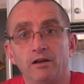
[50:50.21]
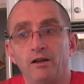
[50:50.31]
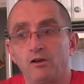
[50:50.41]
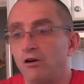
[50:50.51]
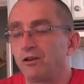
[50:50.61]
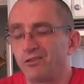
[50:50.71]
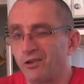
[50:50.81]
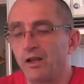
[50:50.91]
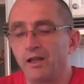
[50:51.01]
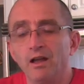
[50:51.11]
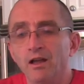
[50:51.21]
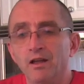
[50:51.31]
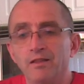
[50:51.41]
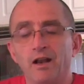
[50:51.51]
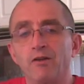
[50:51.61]
acquires that
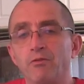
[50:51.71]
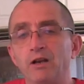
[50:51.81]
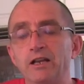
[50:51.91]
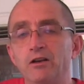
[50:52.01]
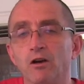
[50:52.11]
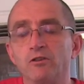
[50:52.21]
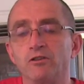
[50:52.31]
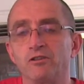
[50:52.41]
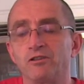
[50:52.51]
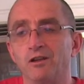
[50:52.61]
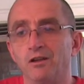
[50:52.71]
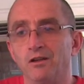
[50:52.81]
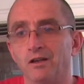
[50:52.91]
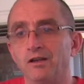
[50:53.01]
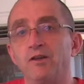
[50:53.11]
vinegar taste, a bit like
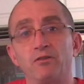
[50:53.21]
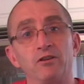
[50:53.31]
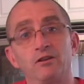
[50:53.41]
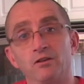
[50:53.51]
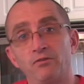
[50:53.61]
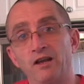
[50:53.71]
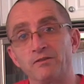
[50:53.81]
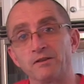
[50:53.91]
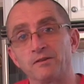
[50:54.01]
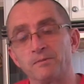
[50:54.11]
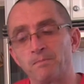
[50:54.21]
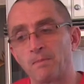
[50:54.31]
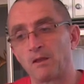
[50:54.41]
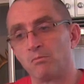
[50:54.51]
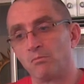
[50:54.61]
uh, salt and vinegar chips,
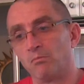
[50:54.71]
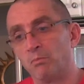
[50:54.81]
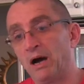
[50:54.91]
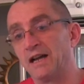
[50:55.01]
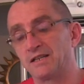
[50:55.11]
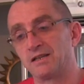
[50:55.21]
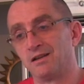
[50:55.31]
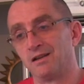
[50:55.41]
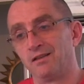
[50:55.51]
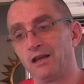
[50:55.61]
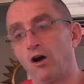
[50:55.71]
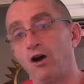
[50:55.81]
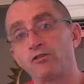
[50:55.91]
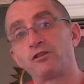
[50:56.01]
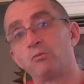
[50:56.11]
you know, and
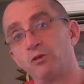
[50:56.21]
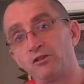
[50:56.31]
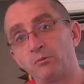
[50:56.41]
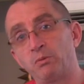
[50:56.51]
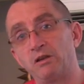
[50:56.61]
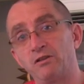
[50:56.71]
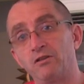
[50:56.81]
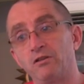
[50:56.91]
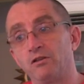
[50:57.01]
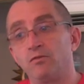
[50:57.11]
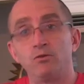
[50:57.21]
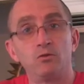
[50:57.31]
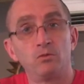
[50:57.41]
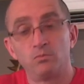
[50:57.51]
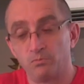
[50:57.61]
um, it's that
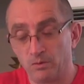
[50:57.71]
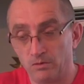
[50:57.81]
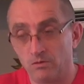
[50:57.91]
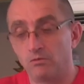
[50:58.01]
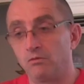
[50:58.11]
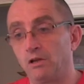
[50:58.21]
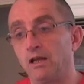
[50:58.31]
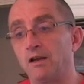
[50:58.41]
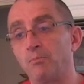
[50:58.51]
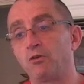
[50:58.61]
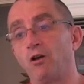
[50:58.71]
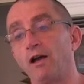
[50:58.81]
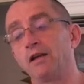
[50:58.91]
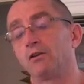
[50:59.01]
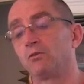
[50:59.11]
tangy vinegar
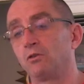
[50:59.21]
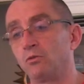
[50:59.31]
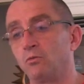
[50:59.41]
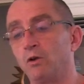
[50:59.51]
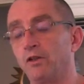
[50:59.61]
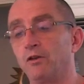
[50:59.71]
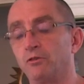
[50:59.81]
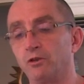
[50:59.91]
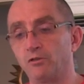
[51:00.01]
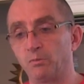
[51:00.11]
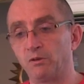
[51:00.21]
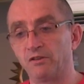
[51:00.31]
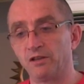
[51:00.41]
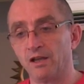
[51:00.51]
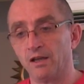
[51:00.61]
flavor. And if that's the
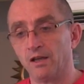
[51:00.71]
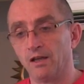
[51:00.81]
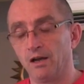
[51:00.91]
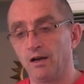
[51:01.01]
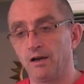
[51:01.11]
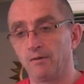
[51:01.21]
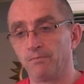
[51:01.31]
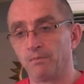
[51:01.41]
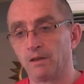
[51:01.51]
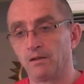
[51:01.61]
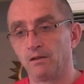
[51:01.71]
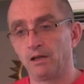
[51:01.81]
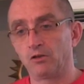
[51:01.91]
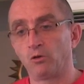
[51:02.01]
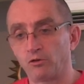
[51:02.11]
case,
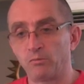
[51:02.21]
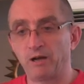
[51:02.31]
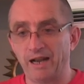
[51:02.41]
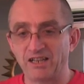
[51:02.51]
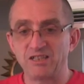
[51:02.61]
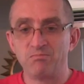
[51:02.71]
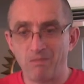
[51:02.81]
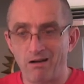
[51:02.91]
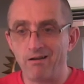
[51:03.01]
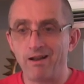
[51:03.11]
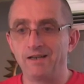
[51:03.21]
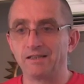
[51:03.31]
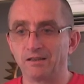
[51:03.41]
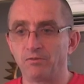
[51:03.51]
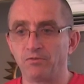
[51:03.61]
um,
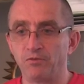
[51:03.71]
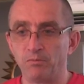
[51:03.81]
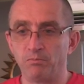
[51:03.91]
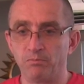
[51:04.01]
then the